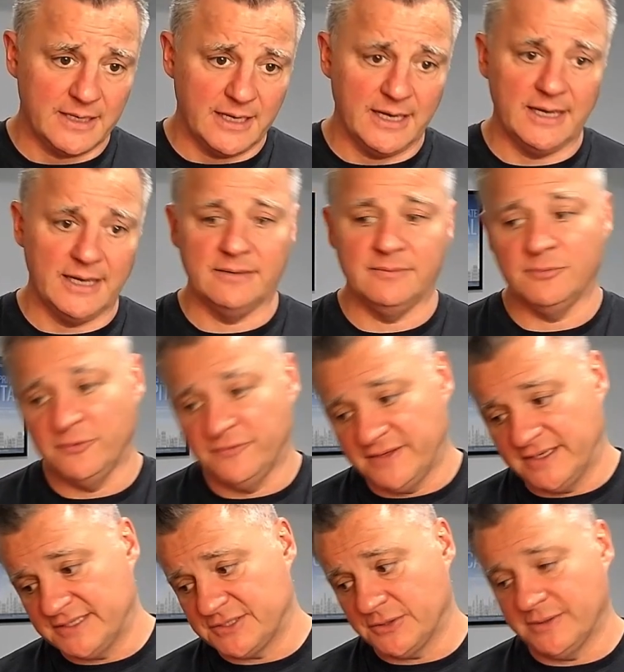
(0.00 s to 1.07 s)
and moved
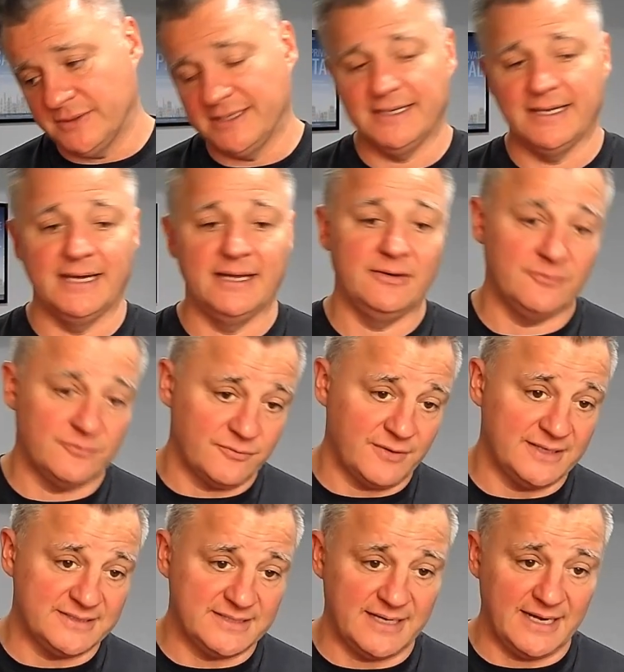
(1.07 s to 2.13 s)
into it and
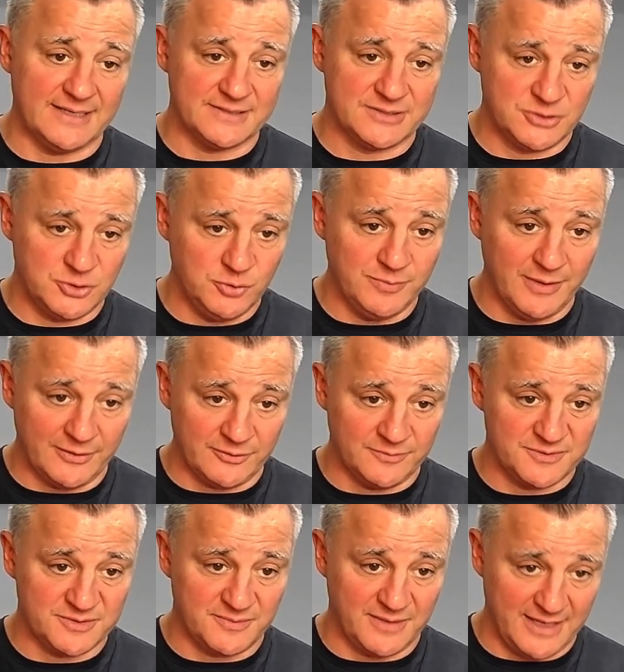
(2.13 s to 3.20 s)
rented out 2
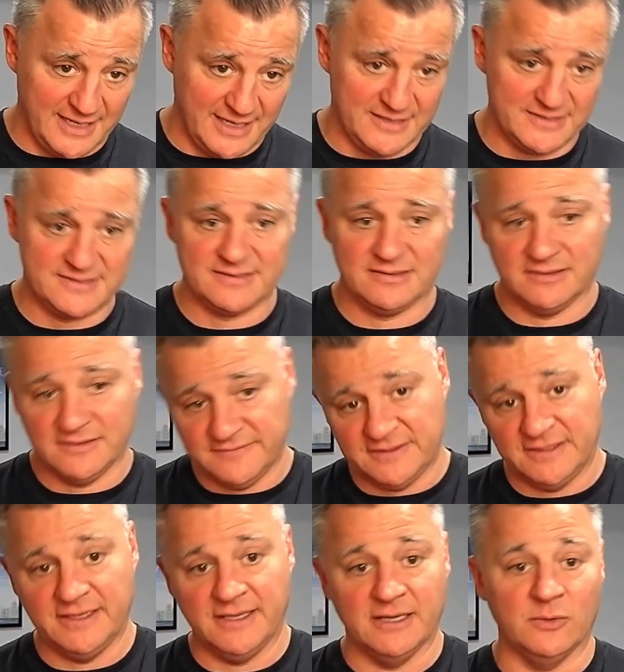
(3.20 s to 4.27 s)
bedrooms in my house, lived
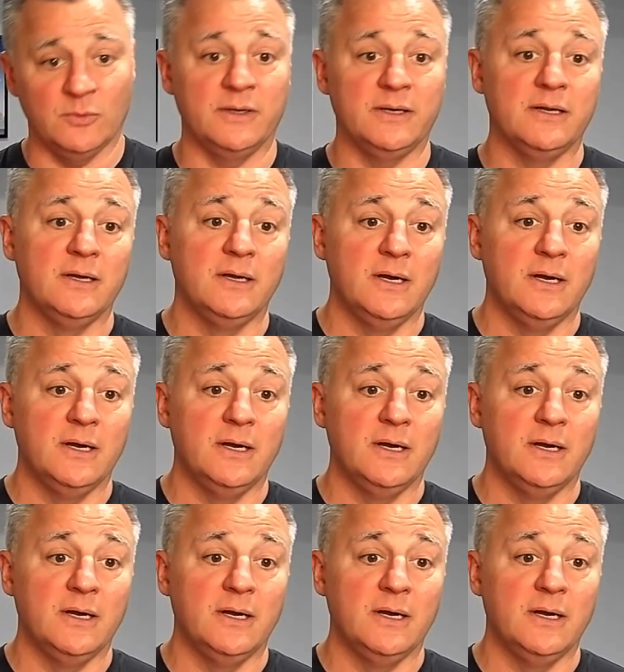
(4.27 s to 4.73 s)
in the other one.